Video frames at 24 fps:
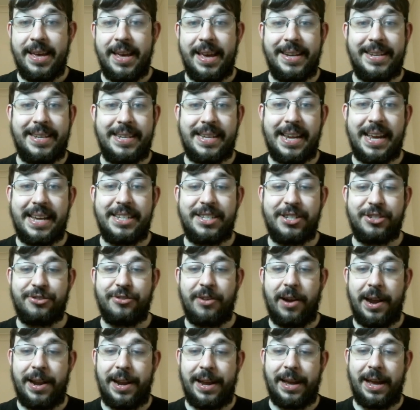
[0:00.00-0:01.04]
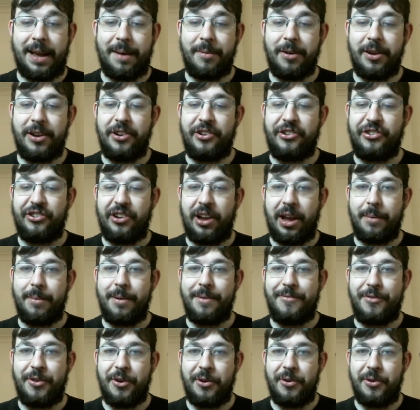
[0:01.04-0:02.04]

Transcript: In today's training, I'm going to share with